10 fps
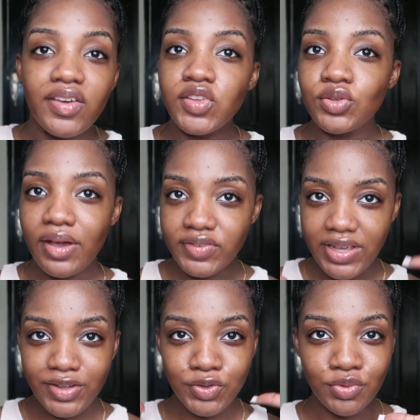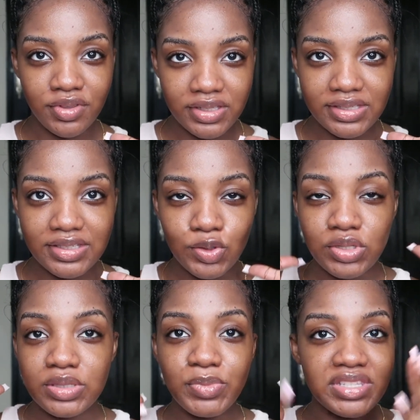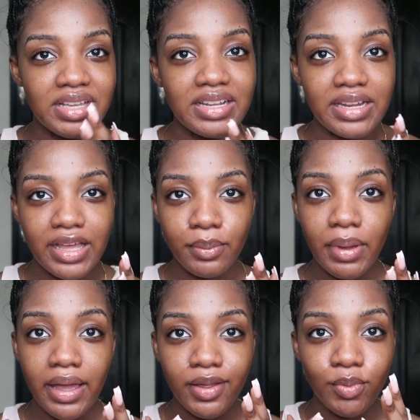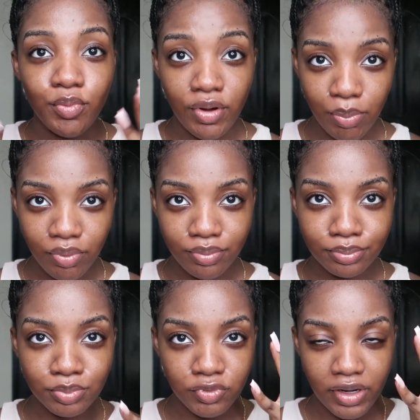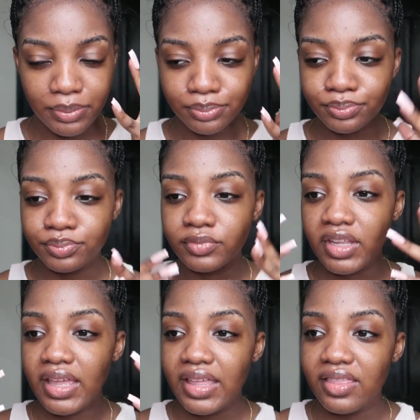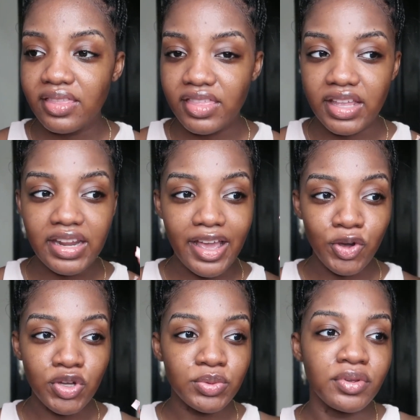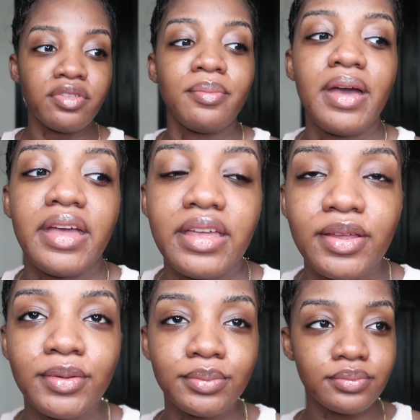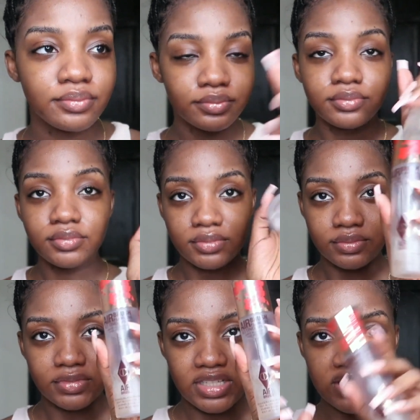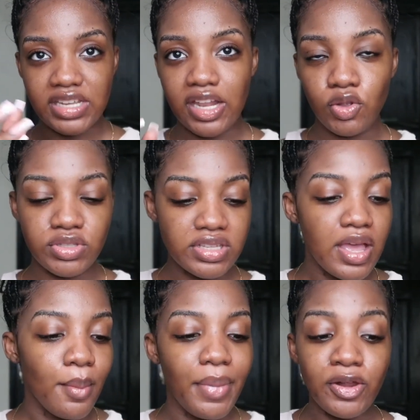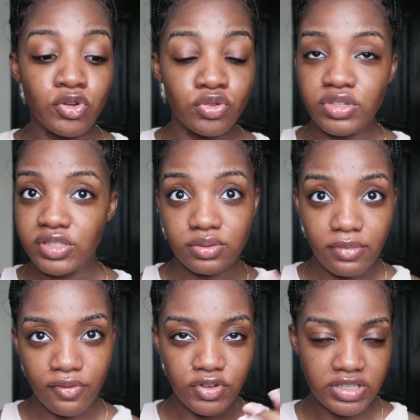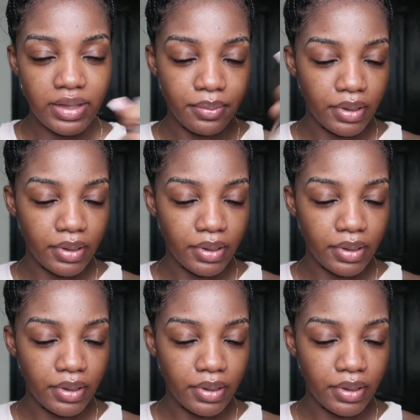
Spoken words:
So after I do this, so this is basically like my prep, right? Then I go in with my Charlotte, but I don't do this every time,